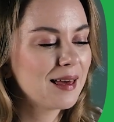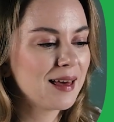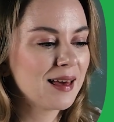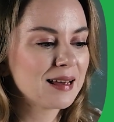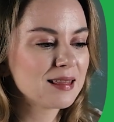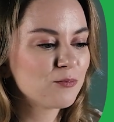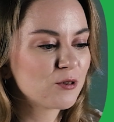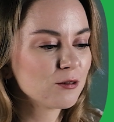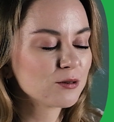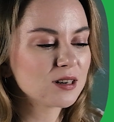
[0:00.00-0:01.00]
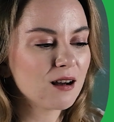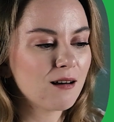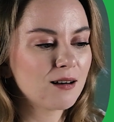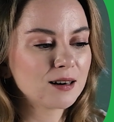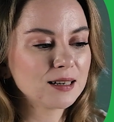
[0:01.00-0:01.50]
And the pros
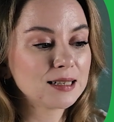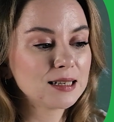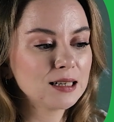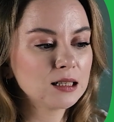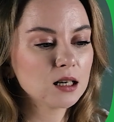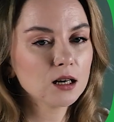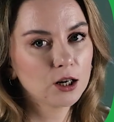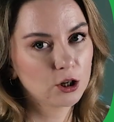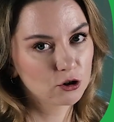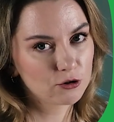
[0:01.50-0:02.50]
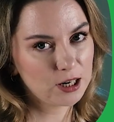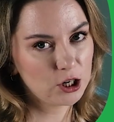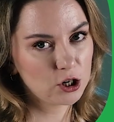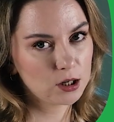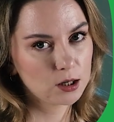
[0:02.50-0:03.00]
are indeed
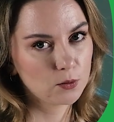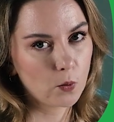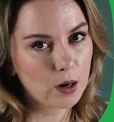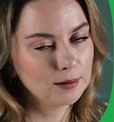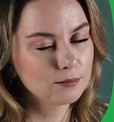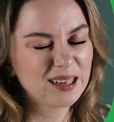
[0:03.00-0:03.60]
integrations. Well,